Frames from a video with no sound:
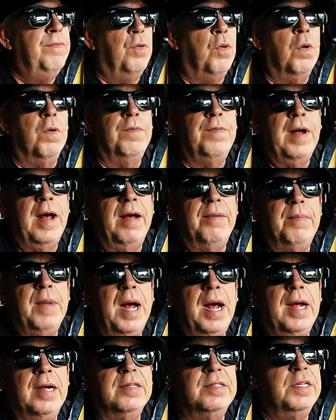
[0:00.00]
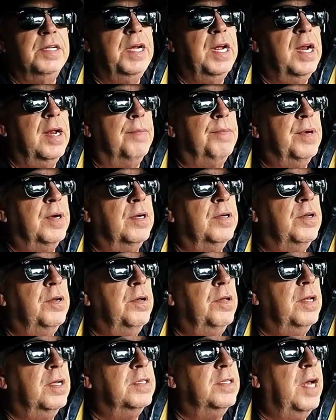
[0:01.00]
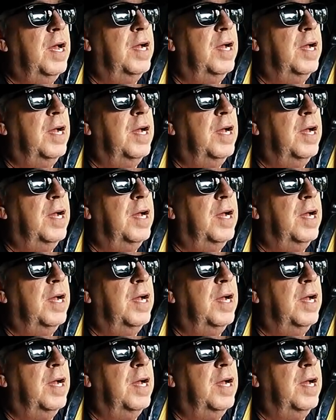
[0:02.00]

four or five miles to get up here to this